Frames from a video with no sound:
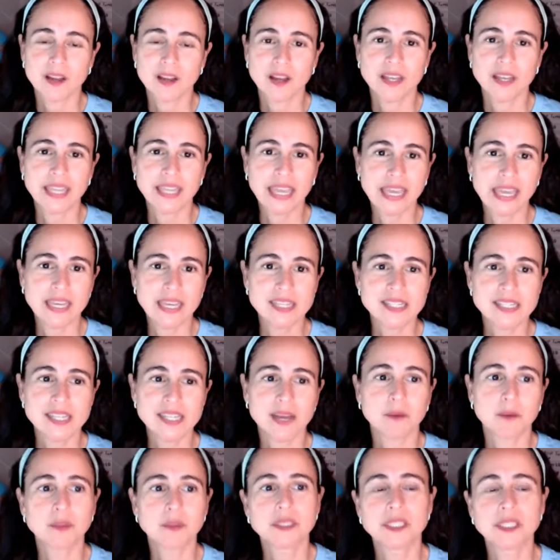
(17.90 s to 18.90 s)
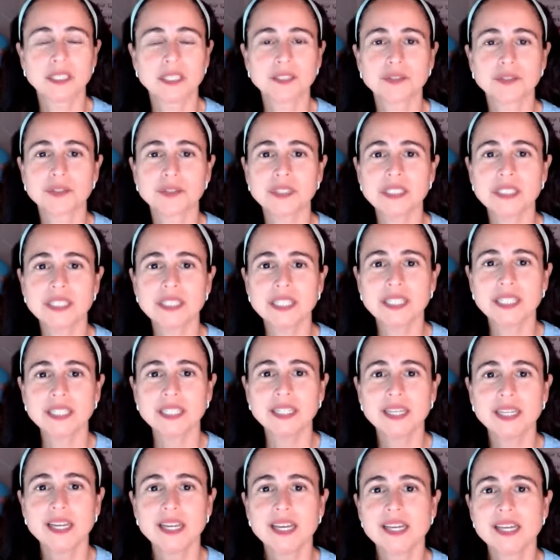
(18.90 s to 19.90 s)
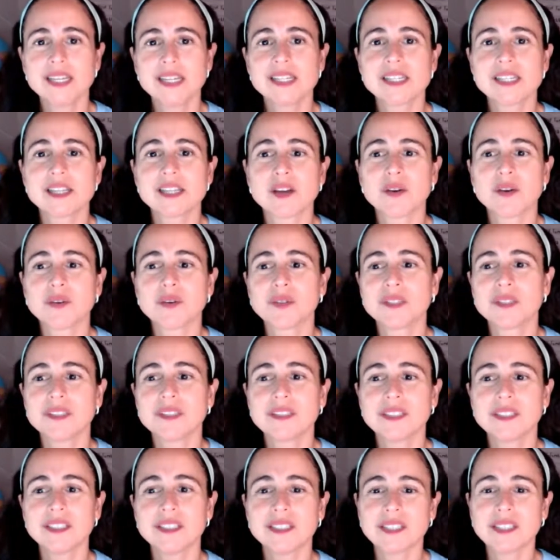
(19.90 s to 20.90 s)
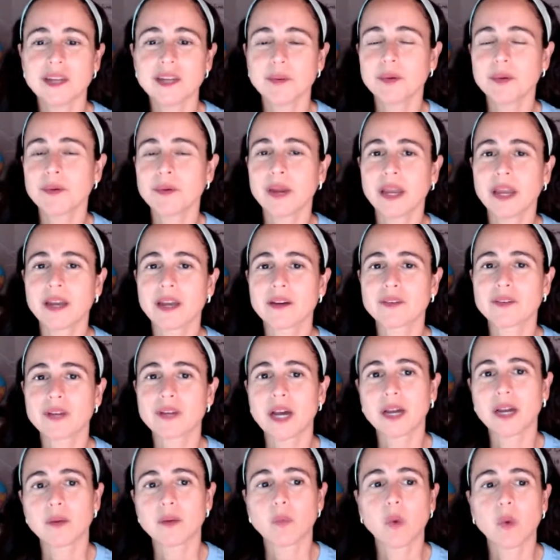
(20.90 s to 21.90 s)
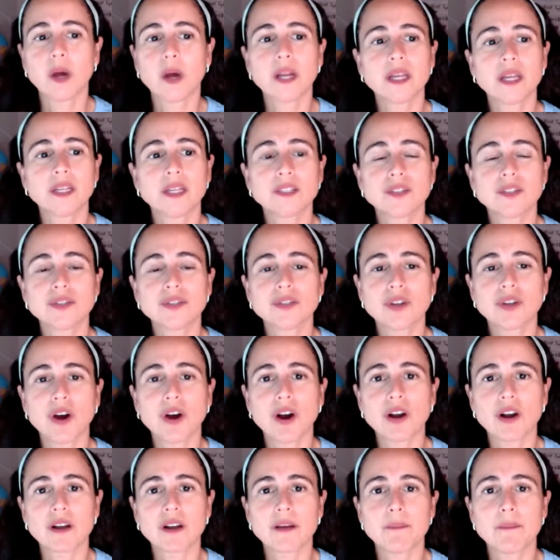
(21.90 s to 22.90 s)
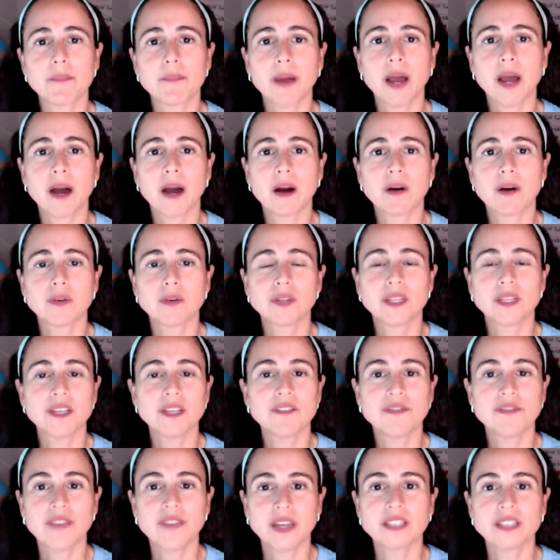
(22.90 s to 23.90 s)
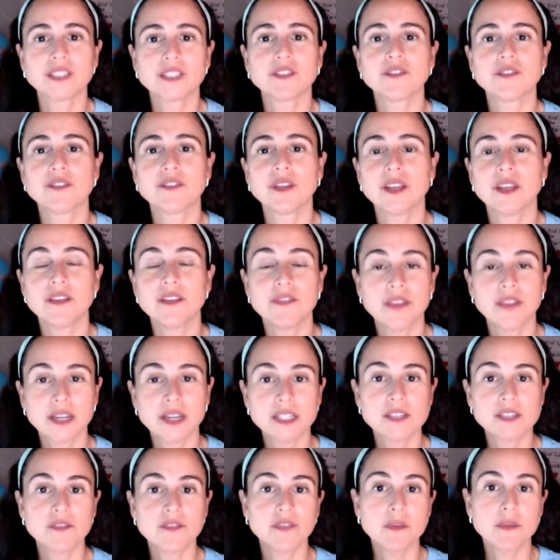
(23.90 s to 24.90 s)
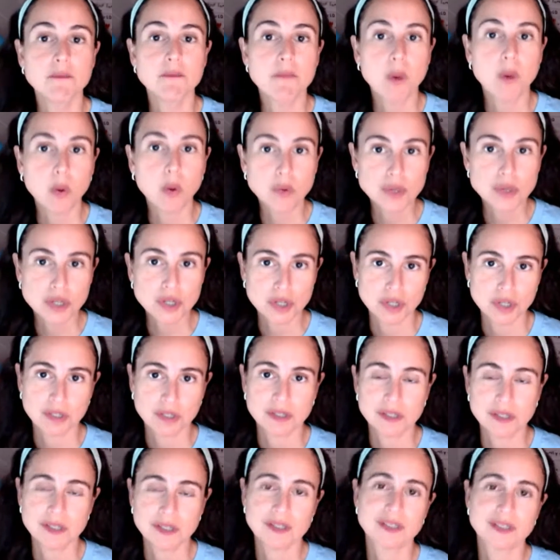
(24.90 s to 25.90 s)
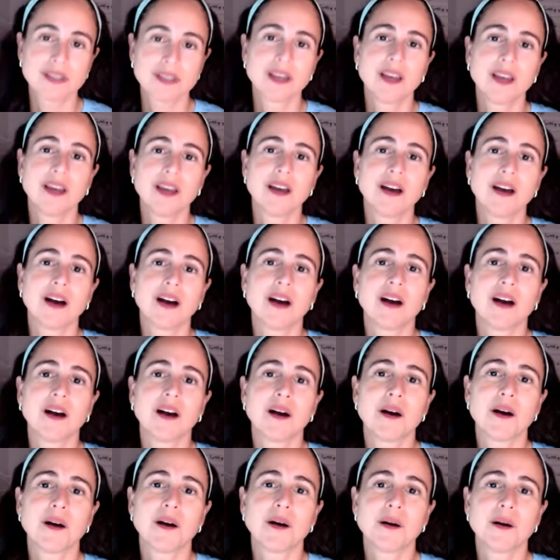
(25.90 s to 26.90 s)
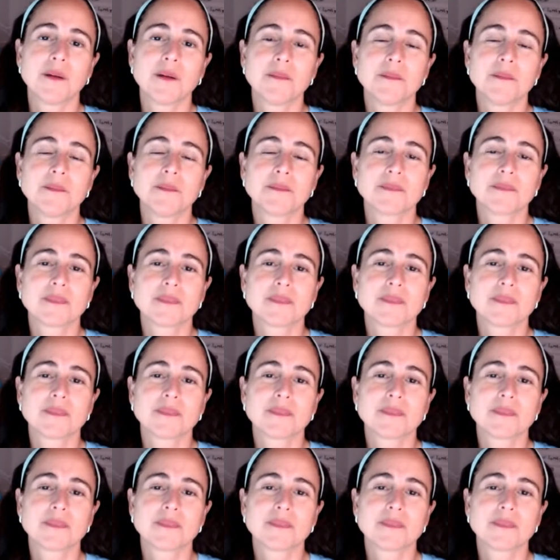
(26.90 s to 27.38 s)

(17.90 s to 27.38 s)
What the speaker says: case that was interesting. So this time around, I wanted to talk about the effects of emotions um,